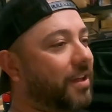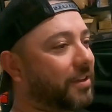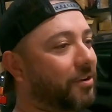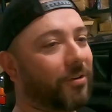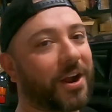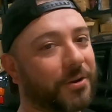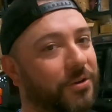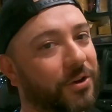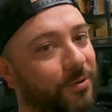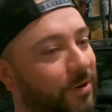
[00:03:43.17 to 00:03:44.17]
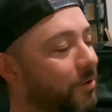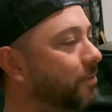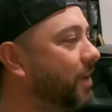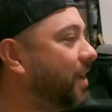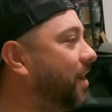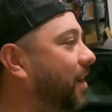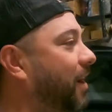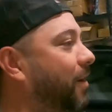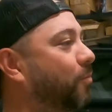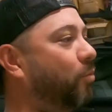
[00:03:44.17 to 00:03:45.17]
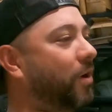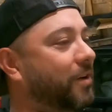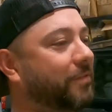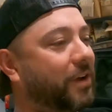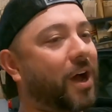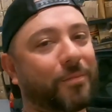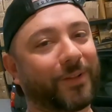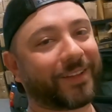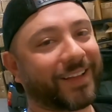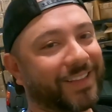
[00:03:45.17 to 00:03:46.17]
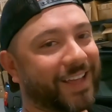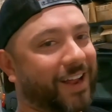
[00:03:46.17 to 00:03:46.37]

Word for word: the Corrado guru, um, one of a couple in the